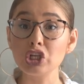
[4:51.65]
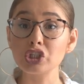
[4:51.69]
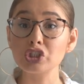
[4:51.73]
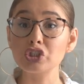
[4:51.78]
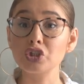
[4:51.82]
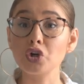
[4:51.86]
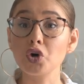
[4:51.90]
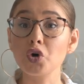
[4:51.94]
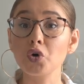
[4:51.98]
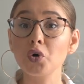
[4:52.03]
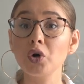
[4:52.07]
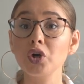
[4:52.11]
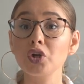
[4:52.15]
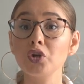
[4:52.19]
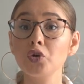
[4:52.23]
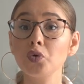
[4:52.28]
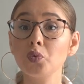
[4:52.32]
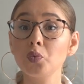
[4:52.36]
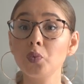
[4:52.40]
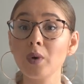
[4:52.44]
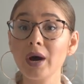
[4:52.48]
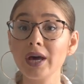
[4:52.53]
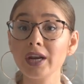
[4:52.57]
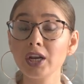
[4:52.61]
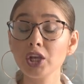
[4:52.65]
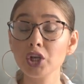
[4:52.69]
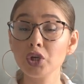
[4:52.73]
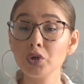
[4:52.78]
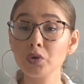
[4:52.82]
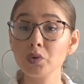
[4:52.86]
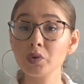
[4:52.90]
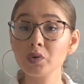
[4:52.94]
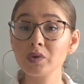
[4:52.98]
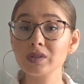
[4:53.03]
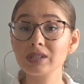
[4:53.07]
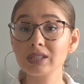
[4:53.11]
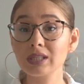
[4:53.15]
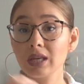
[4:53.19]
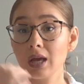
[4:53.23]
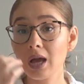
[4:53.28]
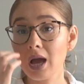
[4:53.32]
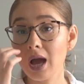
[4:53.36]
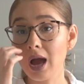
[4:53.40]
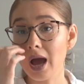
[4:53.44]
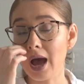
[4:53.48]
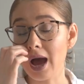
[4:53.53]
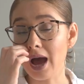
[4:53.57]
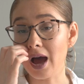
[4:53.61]
So you wanna use
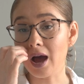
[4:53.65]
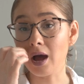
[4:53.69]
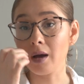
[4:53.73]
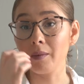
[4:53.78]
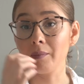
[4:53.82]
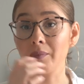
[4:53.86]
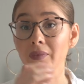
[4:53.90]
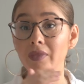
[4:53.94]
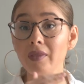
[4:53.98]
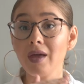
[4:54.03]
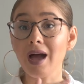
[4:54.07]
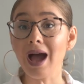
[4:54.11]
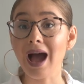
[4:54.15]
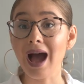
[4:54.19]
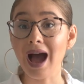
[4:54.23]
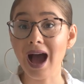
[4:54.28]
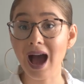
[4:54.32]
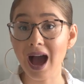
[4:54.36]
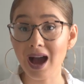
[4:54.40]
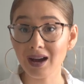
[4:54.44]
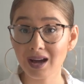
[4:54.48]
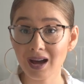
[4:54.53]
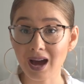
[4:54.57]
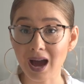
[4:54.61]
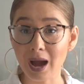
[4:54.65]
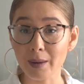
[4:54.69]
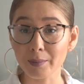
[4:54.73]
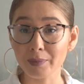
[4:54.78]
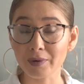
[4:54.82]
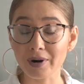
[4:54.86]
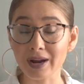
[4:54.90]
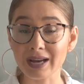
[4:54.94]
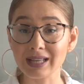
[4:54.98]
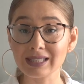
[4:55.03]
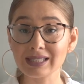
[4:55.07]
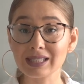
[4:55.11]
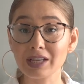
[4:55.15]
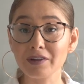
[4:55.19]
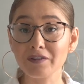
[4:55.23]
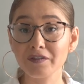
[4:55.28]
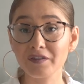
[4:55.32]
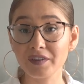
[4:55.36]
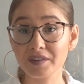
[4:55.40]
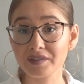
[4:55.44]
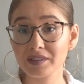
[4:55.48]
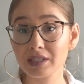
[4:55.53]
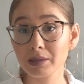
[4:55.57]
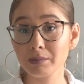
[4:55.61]
hot compress
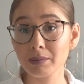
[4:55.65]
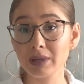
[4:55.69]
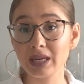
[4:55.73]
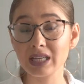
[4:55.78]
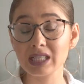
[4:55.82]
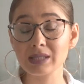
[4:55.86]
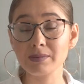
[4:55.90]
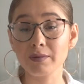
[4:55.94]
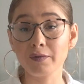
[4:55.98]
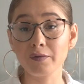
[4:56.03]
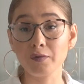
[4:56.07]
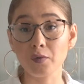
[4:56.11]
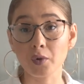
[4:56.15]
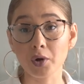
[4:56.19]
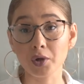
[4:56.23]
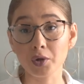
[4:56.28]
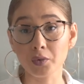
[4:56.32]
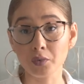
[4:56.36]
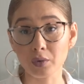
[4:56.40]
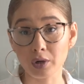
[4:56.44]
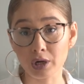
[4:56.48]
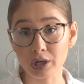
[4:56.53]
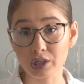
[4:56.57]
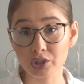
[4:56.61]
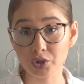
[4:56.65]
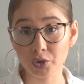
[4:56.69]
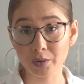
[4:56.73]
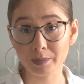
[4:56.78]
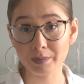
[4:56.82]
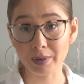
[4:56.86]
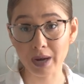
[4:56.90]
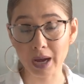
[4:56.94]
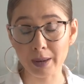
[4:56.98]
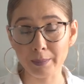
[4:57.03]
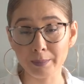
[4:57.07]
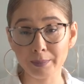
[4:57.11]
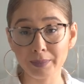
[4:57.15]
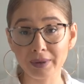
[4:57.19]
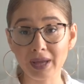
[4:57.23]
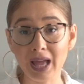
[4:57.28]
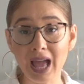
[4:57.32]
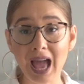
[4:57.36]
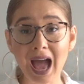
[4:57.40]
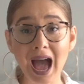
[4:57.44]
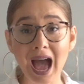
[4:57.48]
15 minutes before you nurse or pump.